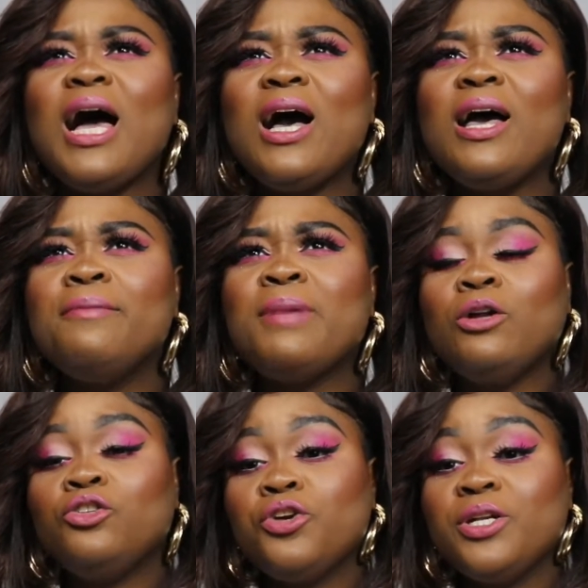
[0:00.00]

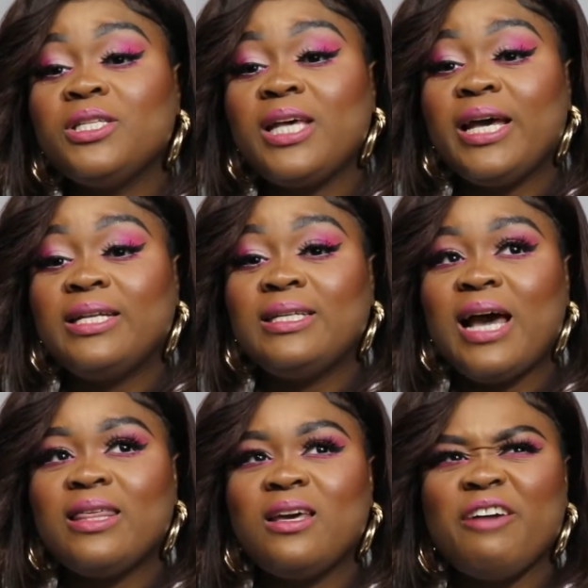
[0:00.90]
insurance, and I
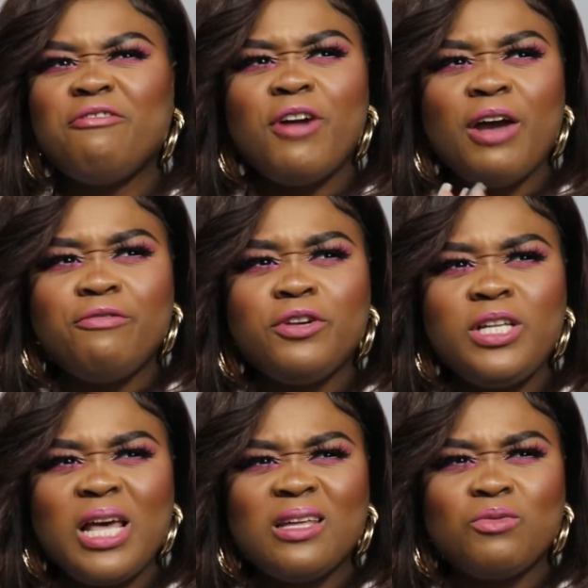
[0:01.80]
think
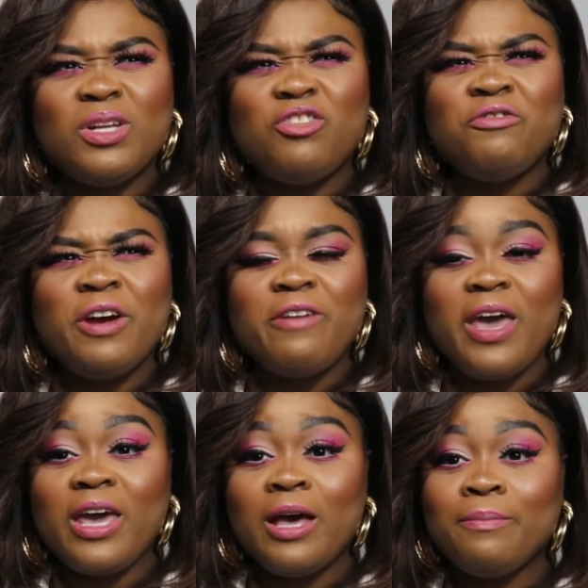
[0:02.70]
firstly it was around 5
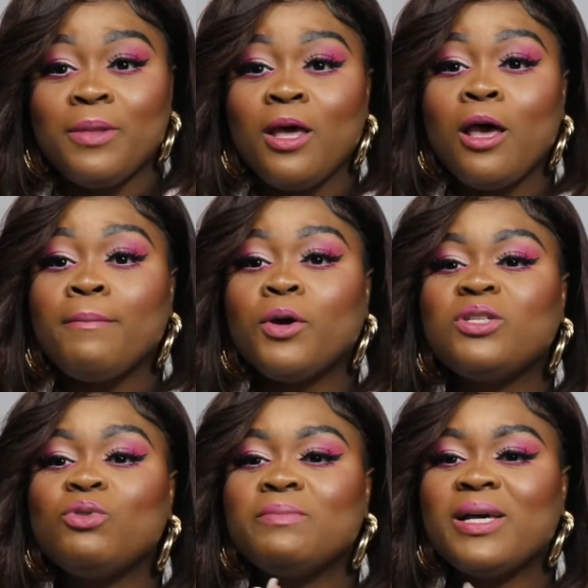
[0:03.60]
a.m. because it
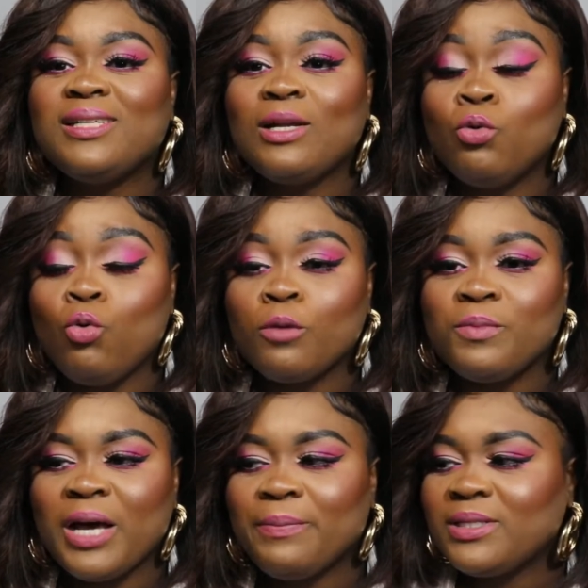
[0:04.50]
was my son who woke me
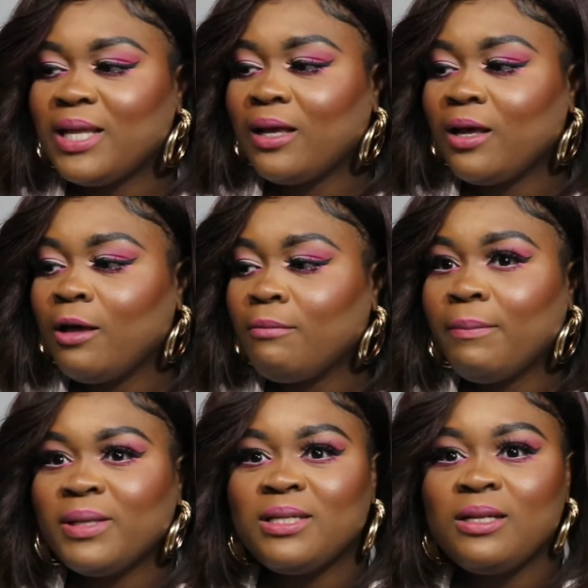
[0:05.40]
up. He's like,
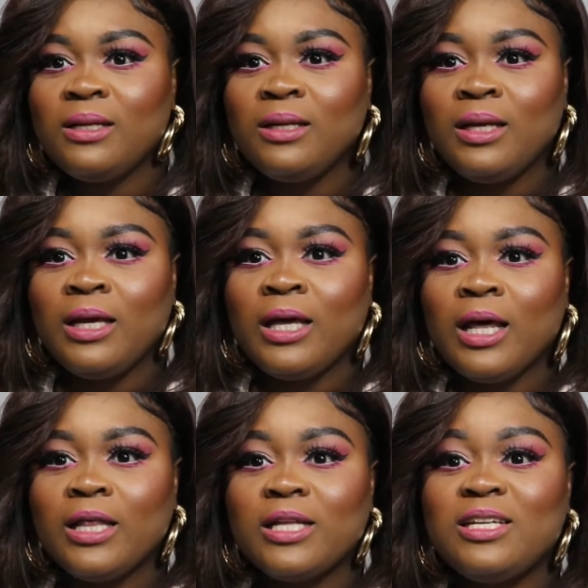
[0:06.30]
Mama Tidi,
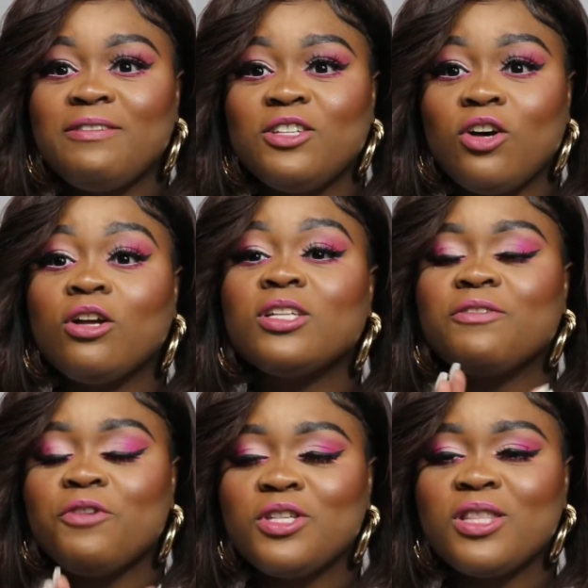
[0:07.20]
the TV is gone. Because the
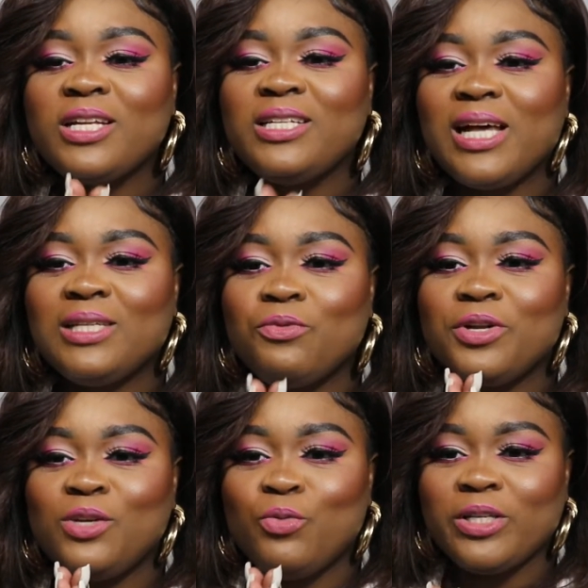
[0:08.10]
first thing that he does
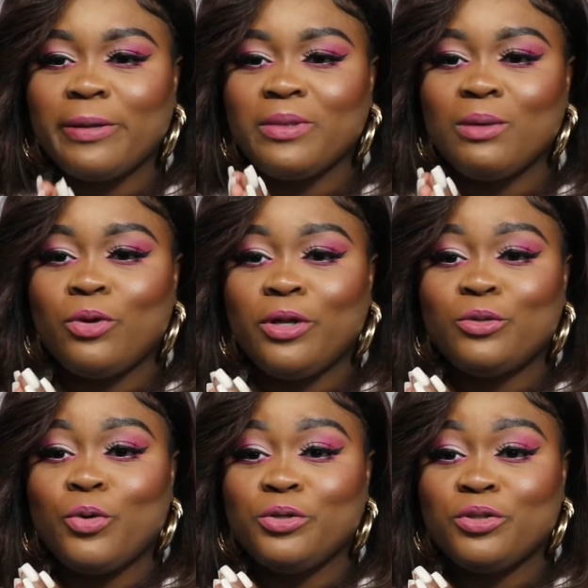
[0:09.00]
when he wakes up in the morning is
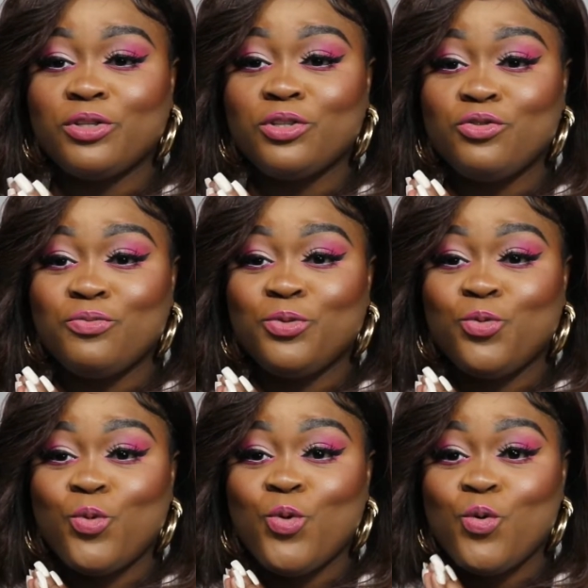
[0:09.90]
going to the sitting room
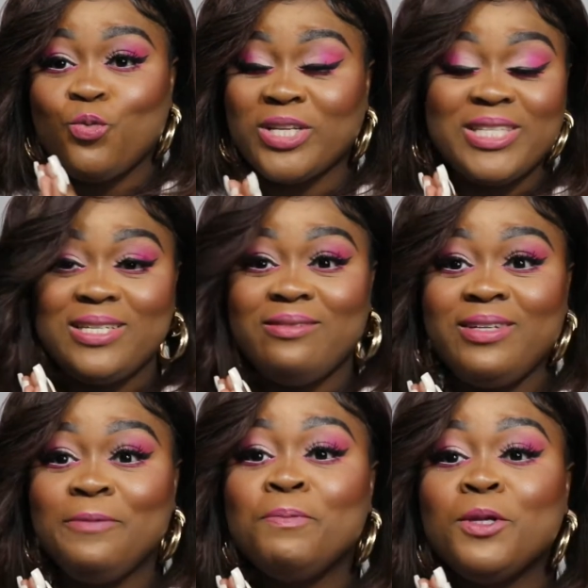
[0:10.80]
to watch the
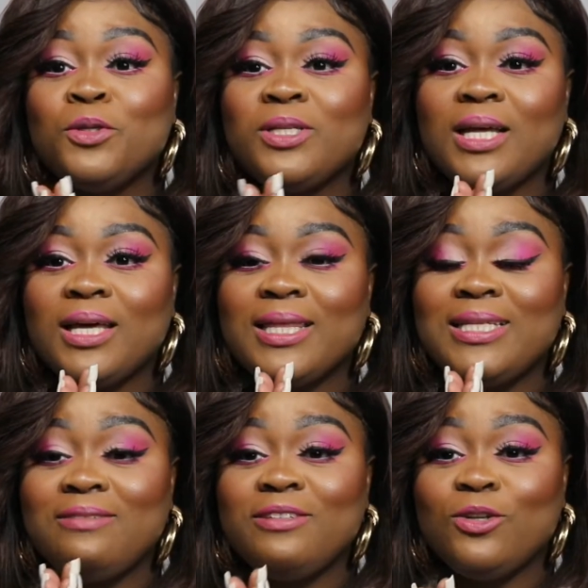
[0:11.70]
TV. So he's like, the
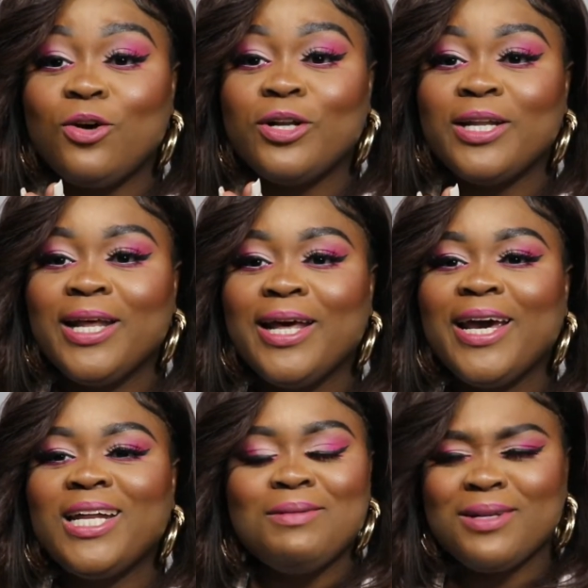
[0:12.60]
TV is gone.
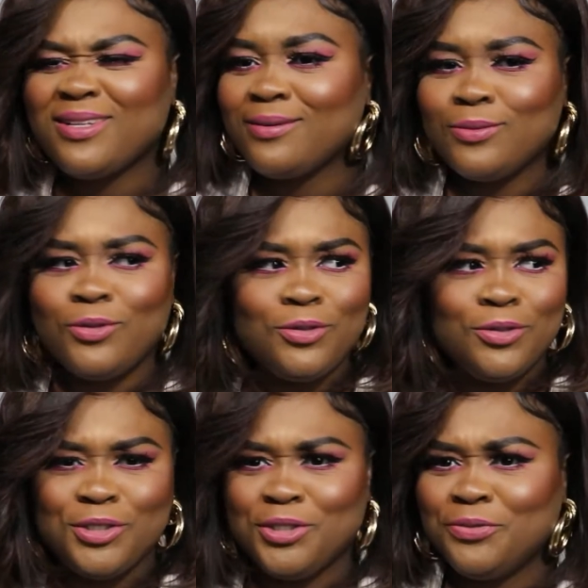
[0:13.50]
And I'm like,
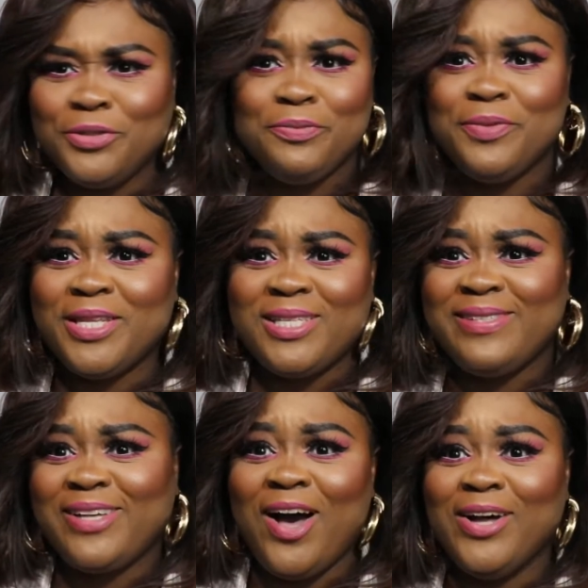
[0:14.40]
dude, what do you mean the TV
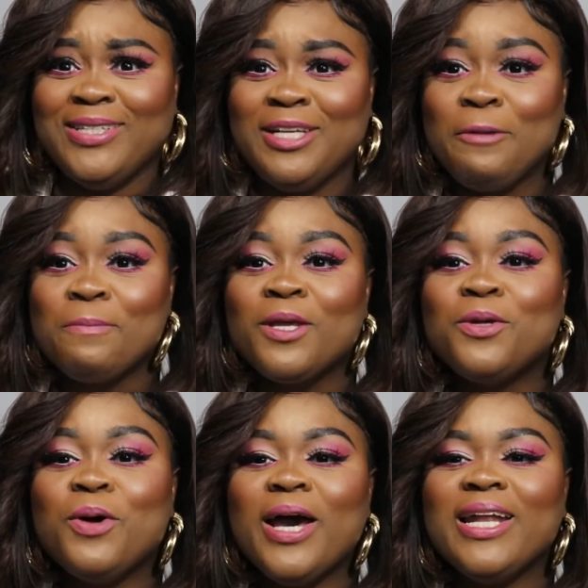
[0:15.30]
is gone? You
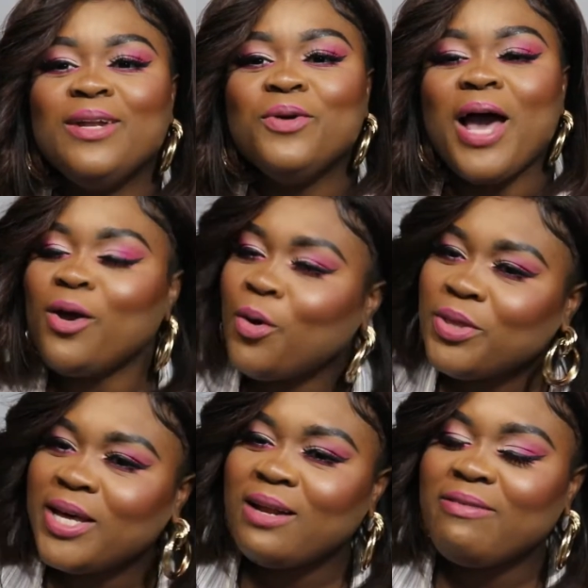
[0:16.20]
know, and then I go
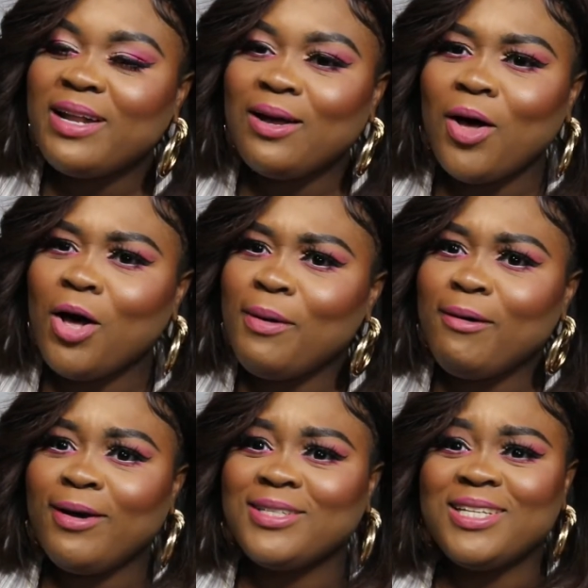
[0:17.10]
there and I find like, oh my
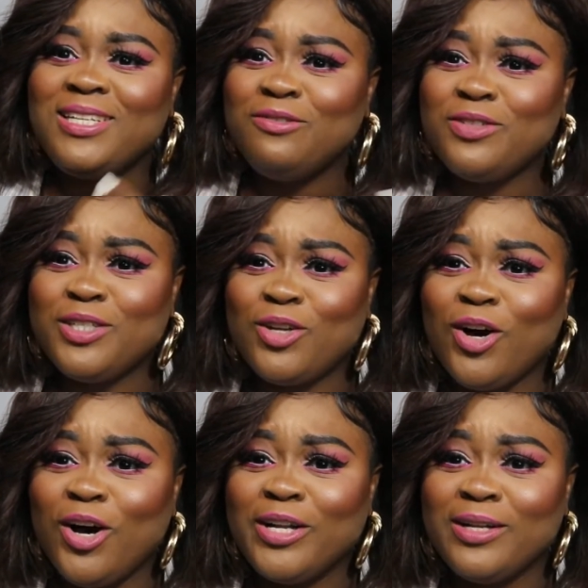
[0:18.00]
gosh, the TV is
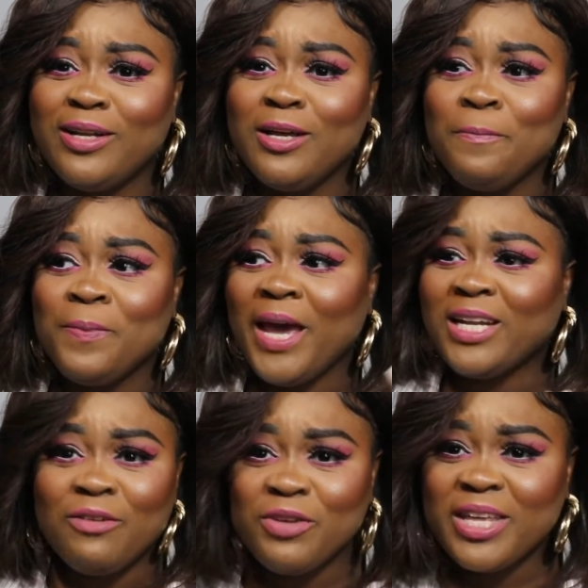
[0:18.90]
gone. And
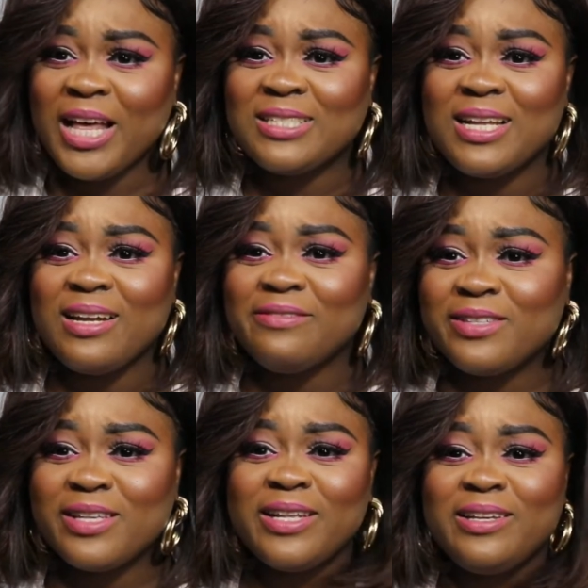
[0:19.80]
everything else that I left
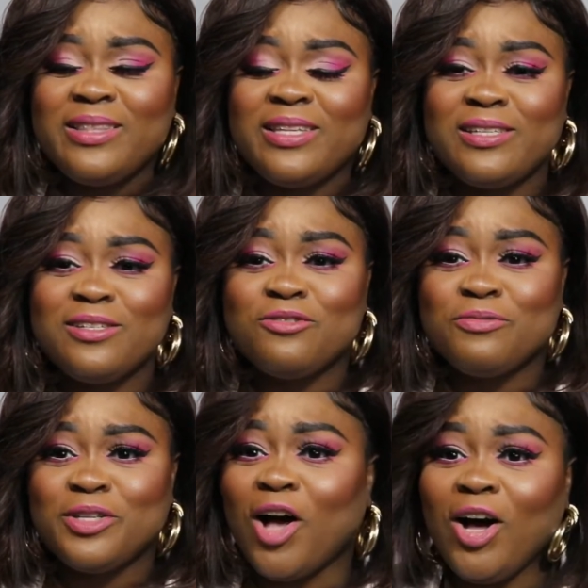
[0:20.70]
in the sitting room
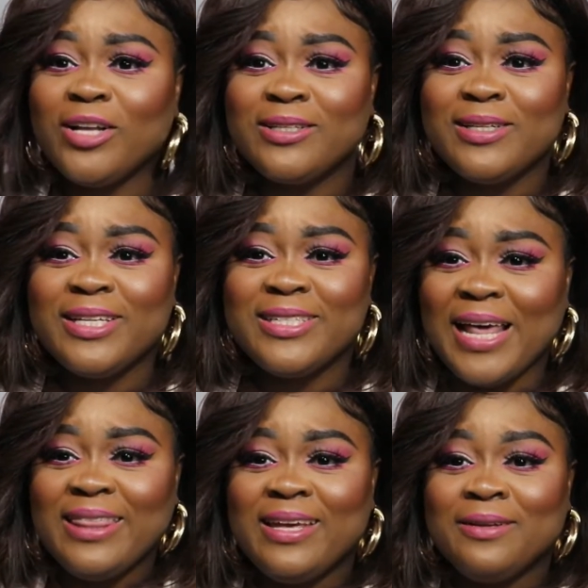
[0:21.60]
is gone. There's
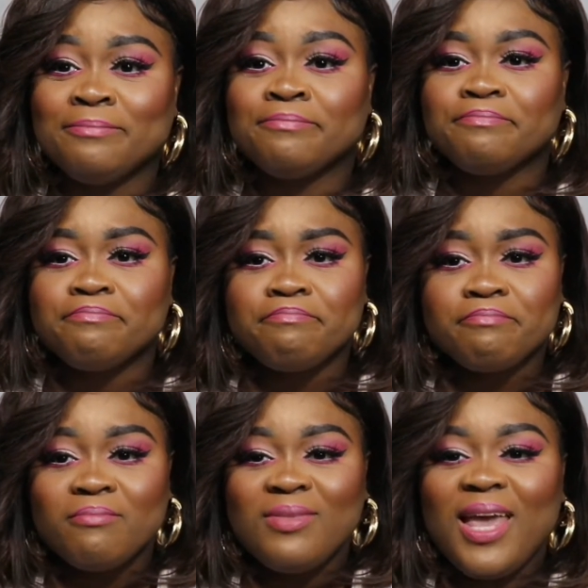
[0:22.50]
nothing.
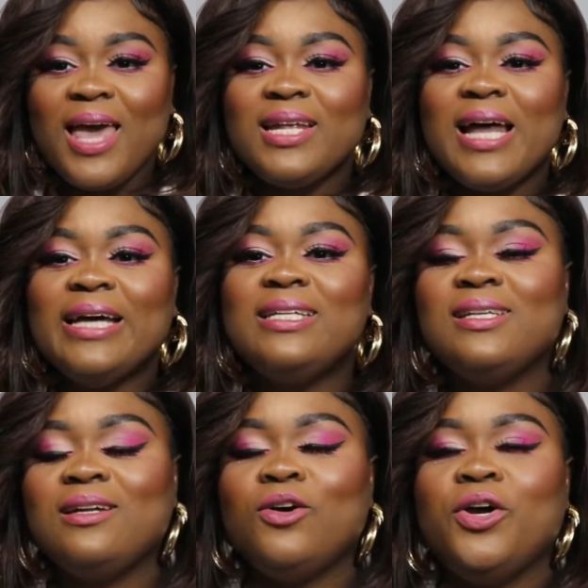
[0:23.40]
And then I
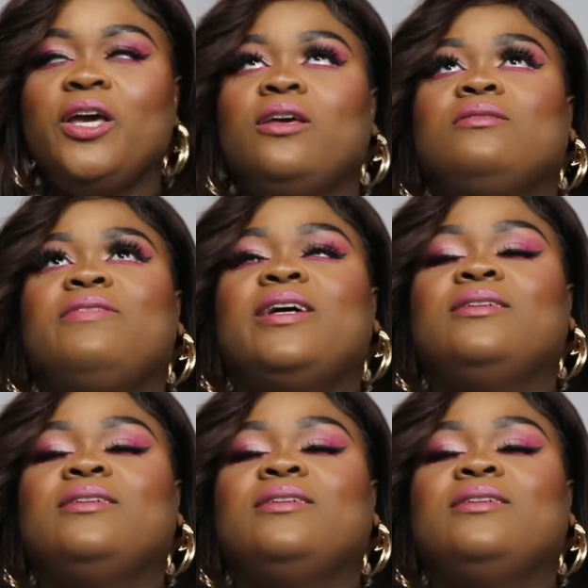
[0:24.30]
decided, okay, it's fine.